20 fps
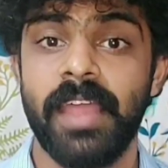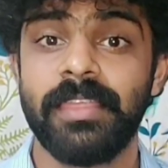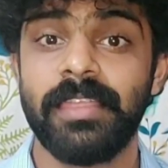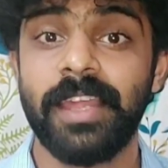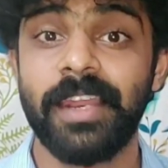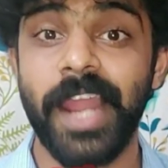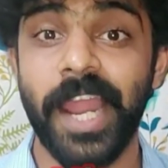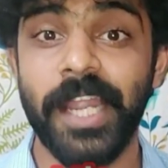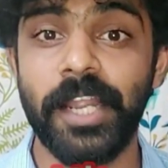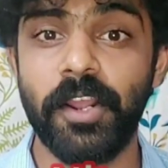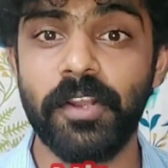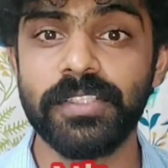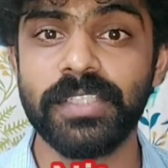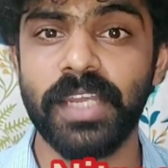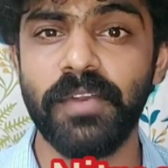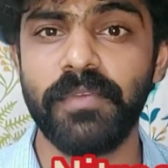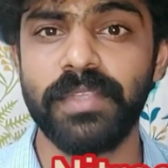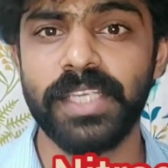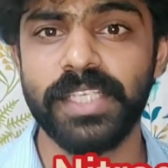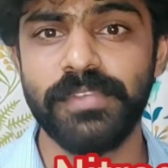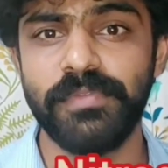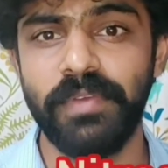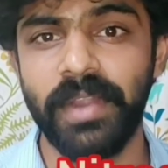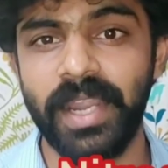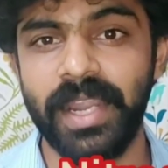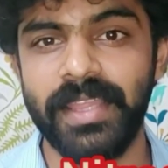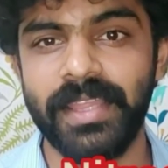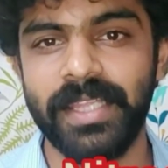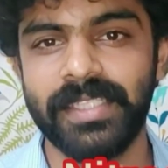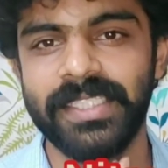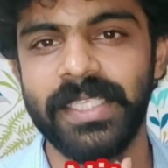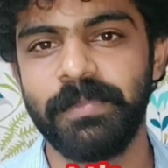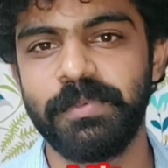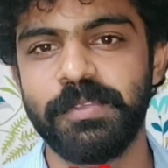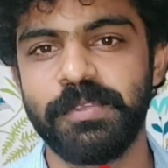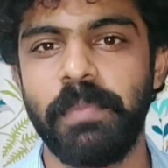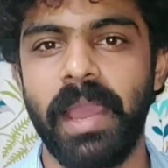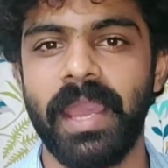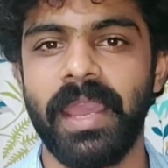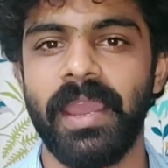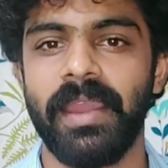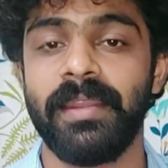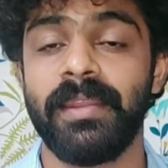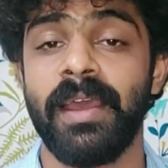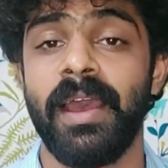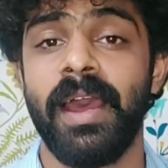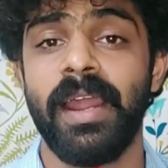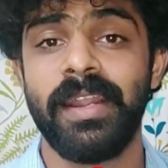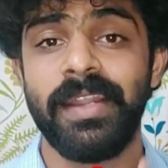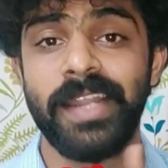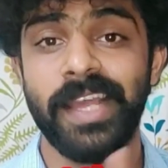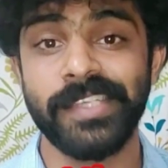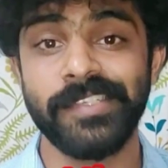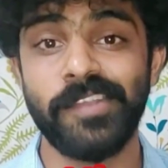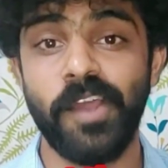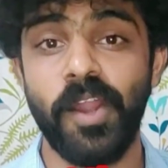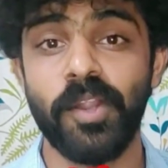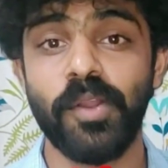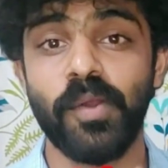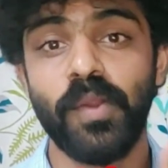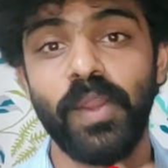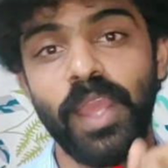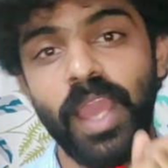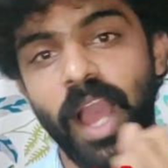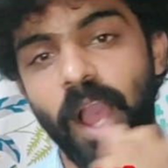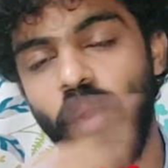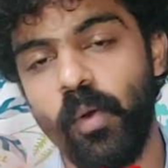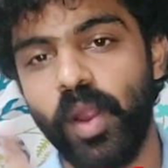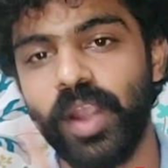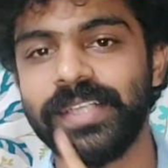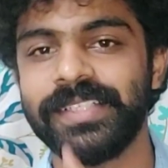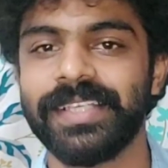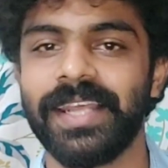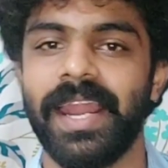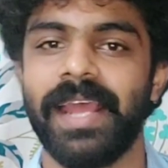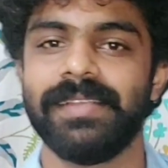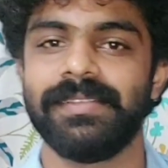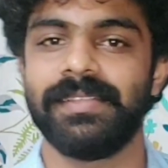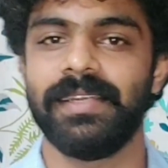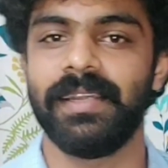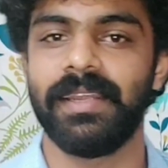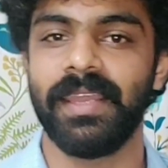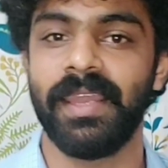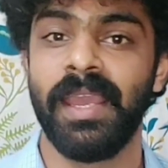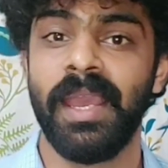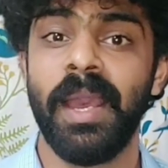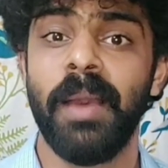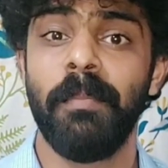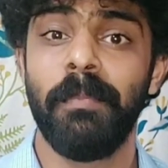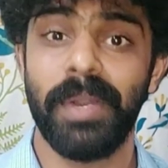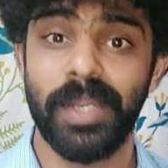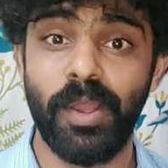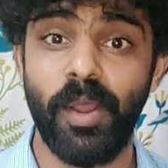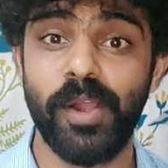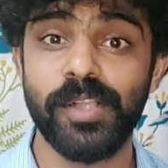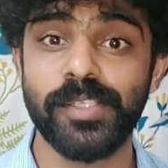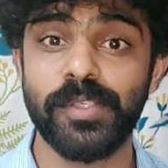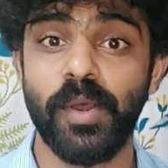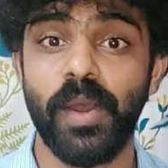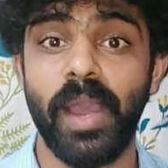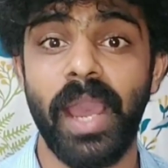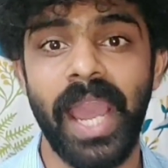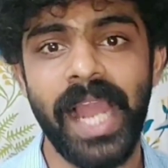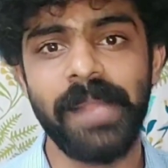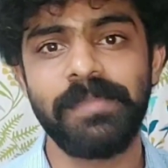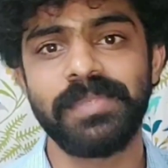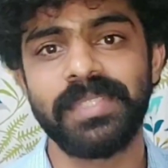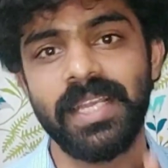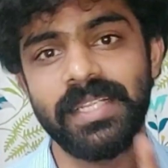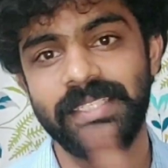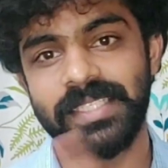The nitrogen which is filled in the chips packet does not only avoids rancidity but also helps the